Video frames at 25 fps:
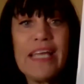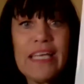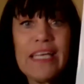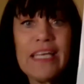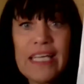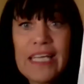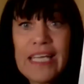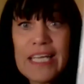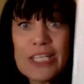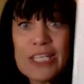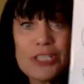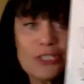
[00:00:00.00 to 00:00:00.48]

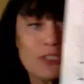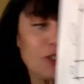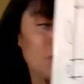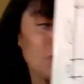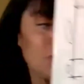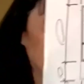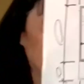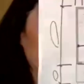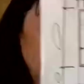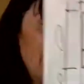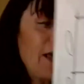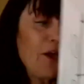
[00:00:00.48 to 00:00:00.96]
any
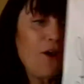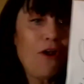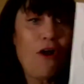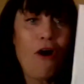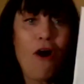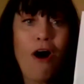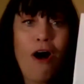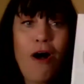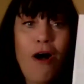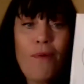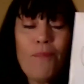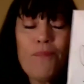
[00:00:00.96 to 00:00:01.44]
issues at
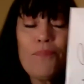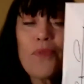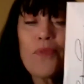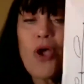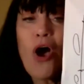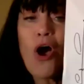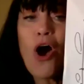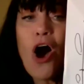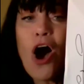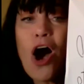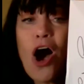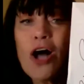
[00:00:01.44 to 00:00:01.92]
all
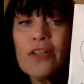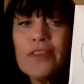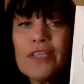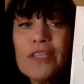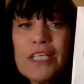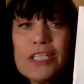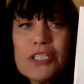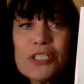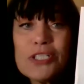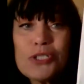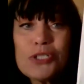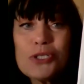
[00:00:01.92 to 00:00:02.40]
on
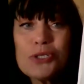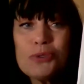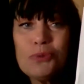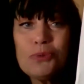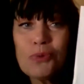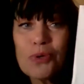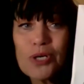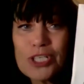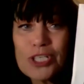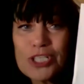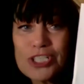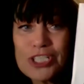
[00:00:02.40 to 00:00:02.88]
these 2
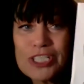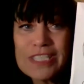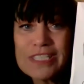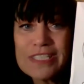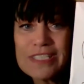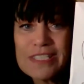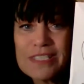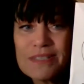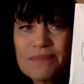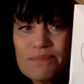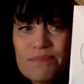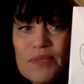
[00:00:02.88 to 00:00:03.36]

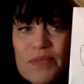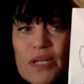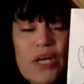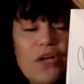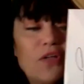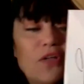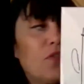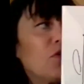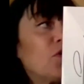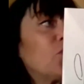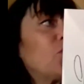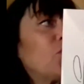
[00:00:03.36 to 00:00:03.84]
worksheets.
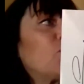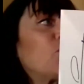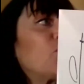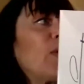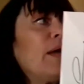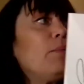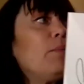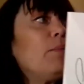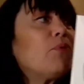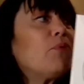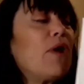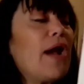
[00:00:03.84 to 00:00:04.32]
They're
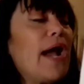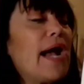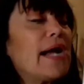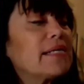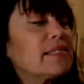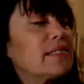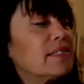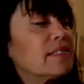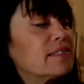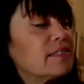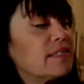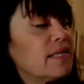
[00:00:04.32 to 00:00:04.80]
great
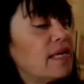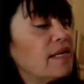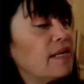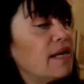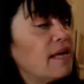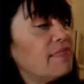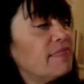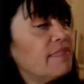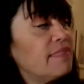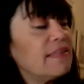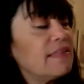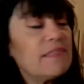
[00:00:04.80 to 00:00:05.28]
practice, and
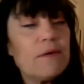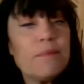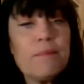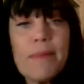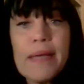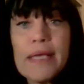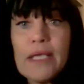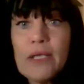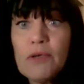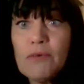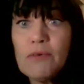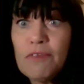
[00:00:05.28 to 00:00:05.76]
I think they'll
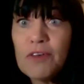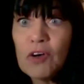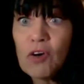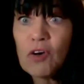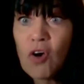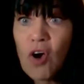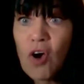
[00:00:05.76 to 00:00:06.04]
make you feel